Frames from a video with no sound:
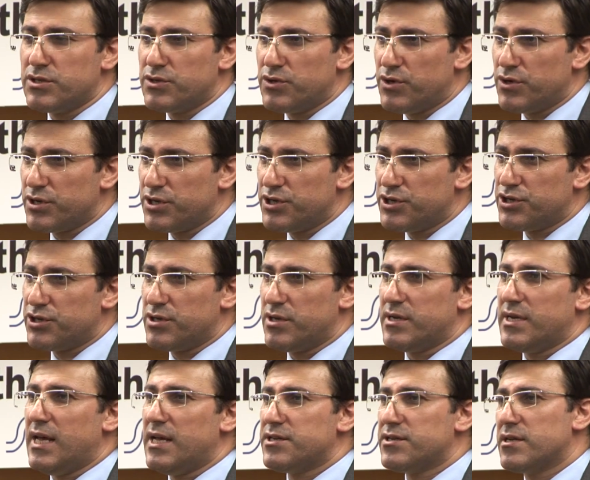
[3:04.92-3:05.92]
Turkish
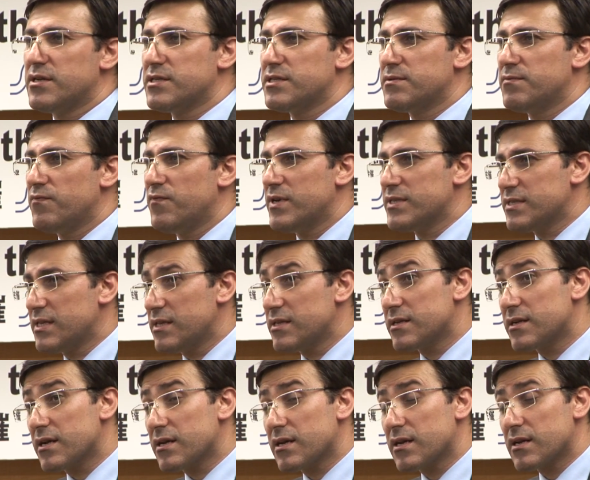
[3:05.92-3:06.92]
nationalism, was not
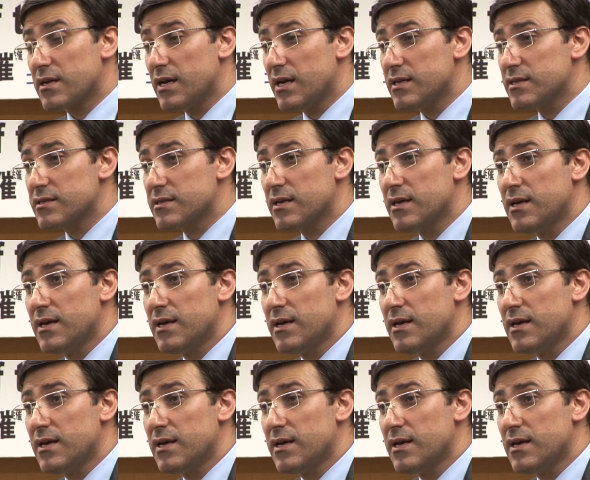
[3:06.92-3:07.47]
recognized.